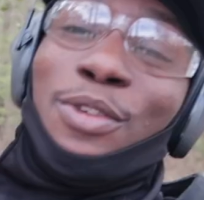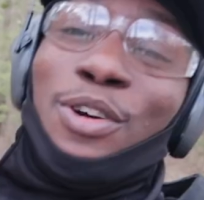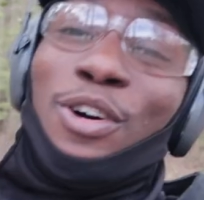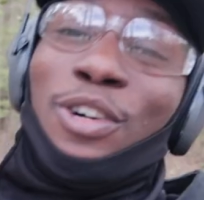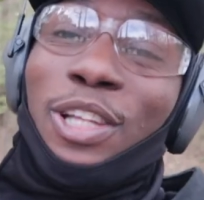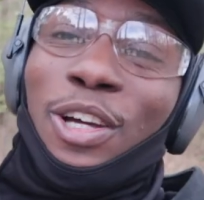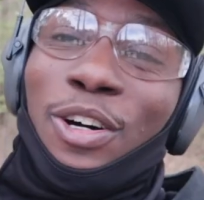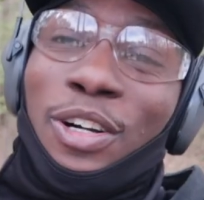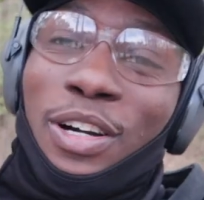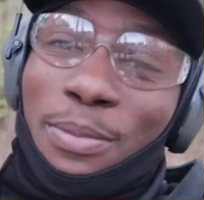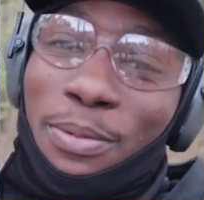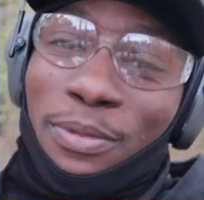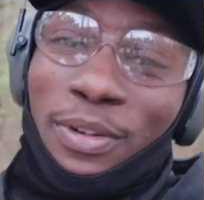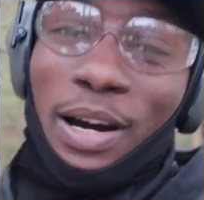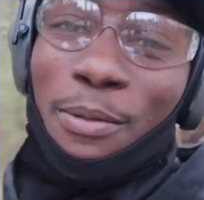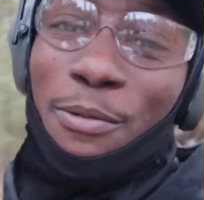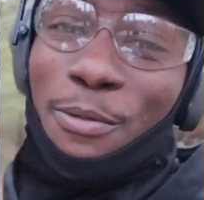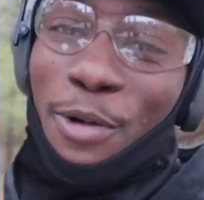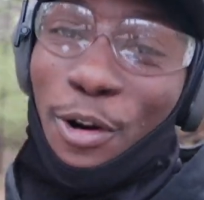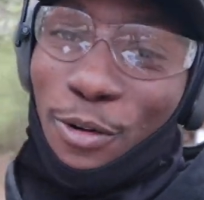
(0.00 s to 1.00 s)
We're gonna load up a
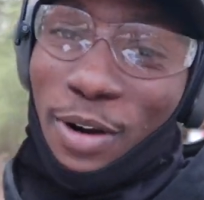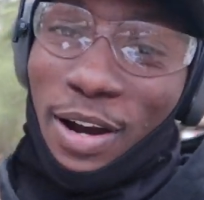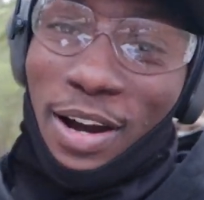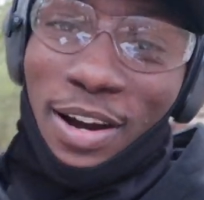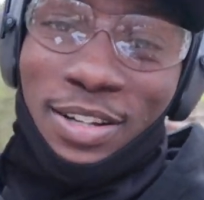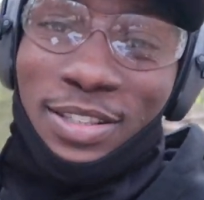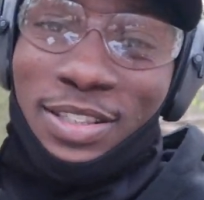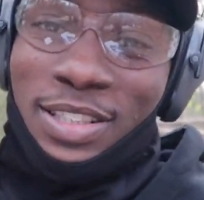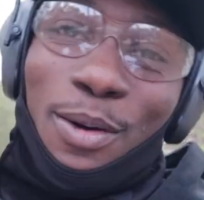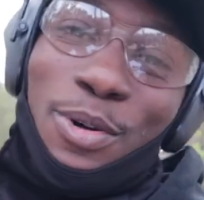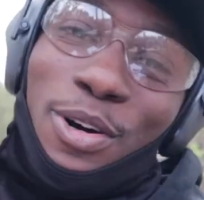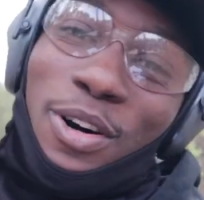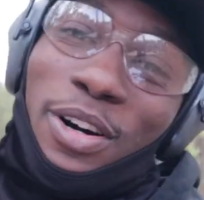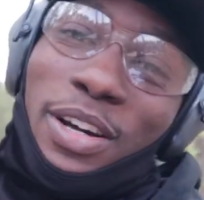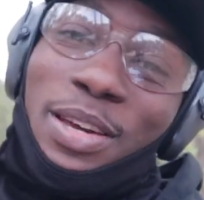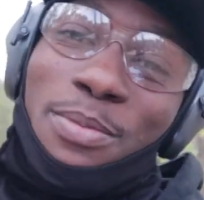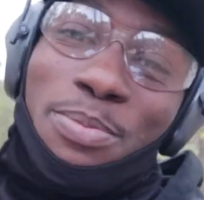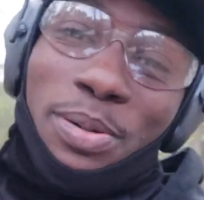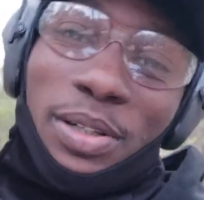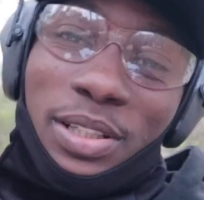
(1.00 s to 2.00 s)
couple more rounds and we're gonna
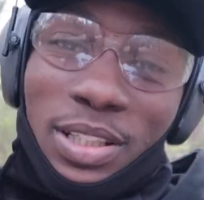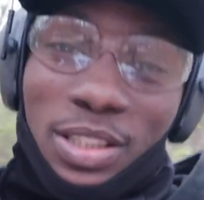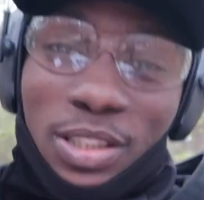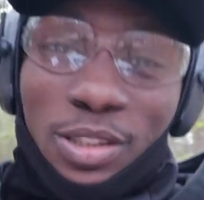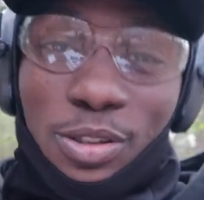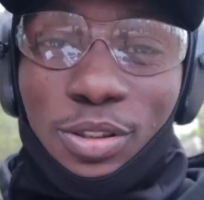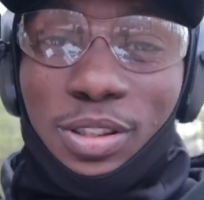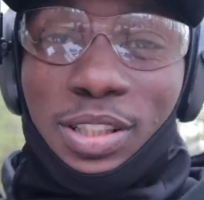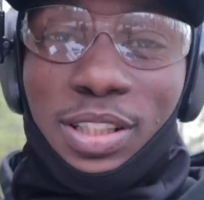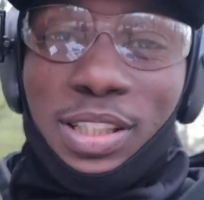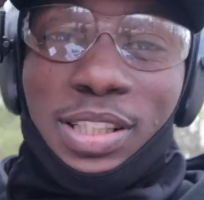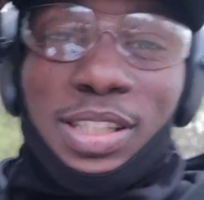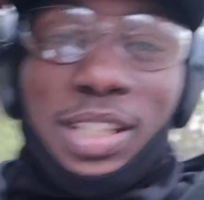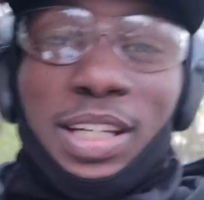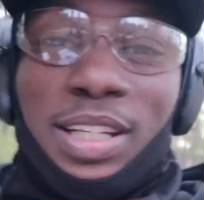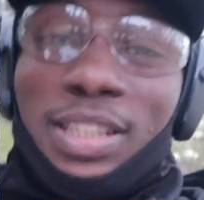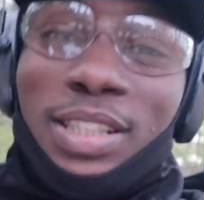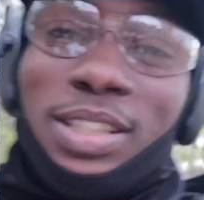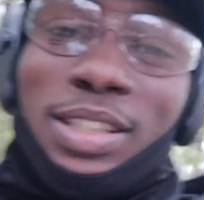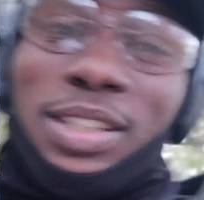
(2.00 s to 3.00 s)
keep putting these two to the test.